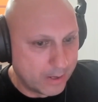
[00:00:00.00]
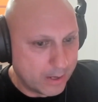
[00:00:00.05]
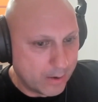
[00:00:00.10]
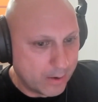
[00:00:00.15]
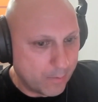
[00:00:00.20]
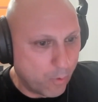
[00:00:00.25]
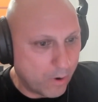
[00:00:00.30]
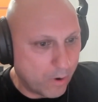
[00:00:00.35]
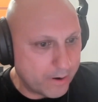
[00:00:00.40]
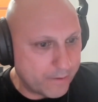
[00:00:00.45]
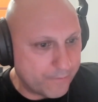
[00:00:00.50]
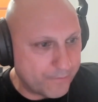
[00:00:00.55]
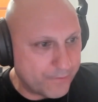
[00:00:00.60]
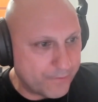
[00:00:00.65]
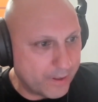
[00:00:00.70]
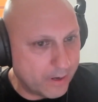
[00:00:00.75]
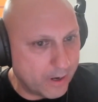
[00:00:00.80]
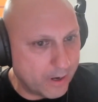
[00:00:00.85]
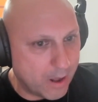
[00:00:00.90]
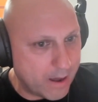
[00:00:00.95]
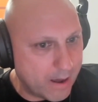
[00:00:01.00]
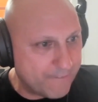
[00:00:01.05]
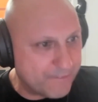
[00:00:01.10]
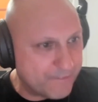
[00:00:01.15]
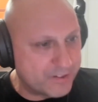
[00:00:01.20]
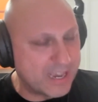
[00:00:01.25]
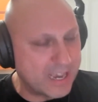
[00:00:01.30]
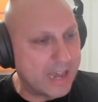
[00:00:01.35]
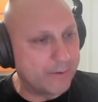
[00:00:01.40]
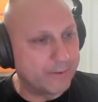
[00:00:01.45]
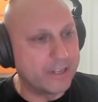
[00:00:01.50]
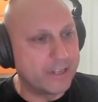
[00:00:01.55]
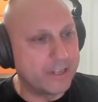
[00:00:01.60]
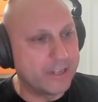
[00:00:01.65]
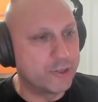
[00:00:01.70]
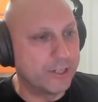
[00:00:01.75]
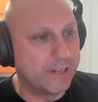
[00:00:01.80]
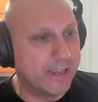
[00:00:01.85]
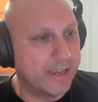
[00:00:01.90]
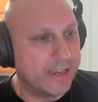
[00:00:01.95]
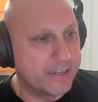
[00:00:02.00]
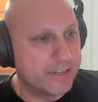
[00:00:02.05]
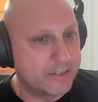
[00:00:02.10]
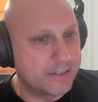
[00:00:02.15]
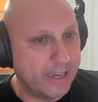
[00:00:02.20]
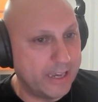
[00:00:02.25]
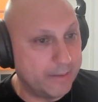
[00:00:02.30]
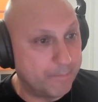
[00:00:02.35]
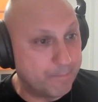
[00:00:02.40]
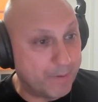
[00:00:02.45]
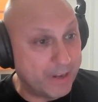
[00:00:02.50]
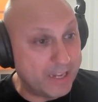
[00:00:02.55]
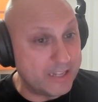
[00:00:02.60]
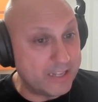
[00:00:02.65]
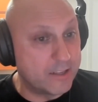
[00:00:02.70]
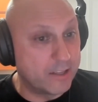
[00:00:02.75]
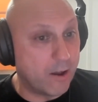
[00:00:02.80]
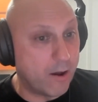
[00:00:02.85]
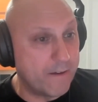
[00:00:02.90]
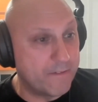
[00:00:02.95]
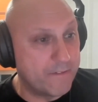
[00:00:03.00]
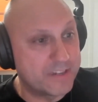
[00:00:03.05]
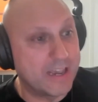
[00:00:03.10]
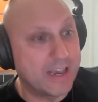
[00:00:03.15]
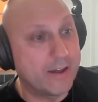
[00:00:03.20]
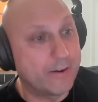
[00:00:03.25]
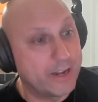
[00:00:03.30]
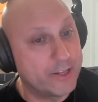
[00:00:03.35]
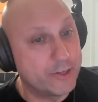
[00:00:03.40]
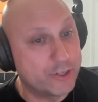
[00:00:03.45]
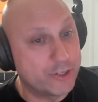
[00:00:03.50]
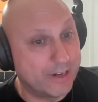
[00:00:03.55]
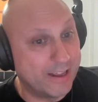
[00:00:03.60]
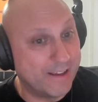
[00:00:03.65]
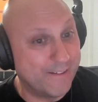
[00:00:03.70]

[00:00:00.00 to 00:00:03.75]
one of the live sound engineers. He'd been the live sound engineer